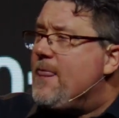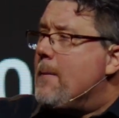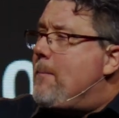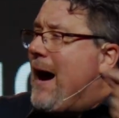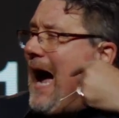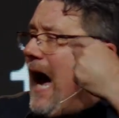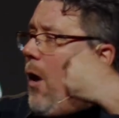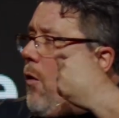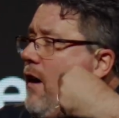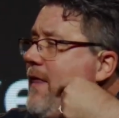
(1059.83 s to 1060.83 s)
The
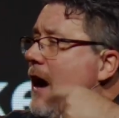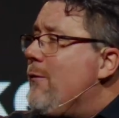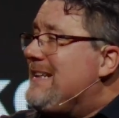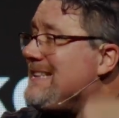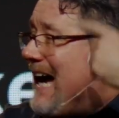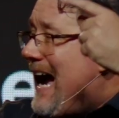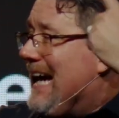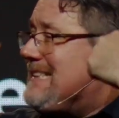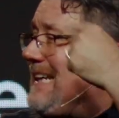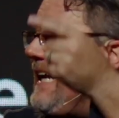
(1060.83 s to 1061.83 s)
power that
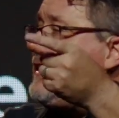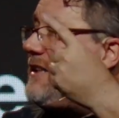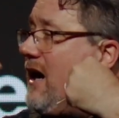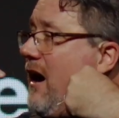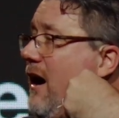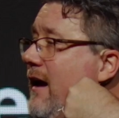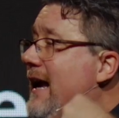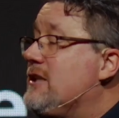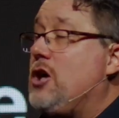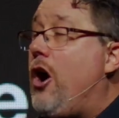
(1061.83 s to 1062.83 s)
resides in
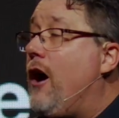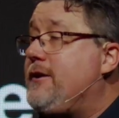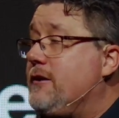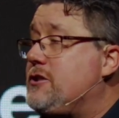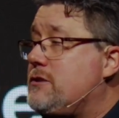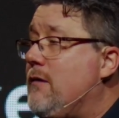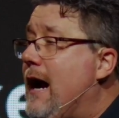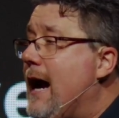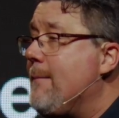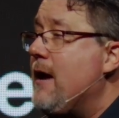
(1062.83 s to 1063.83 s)
God is hard to
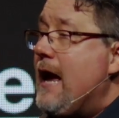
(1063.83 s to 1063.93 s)
describe,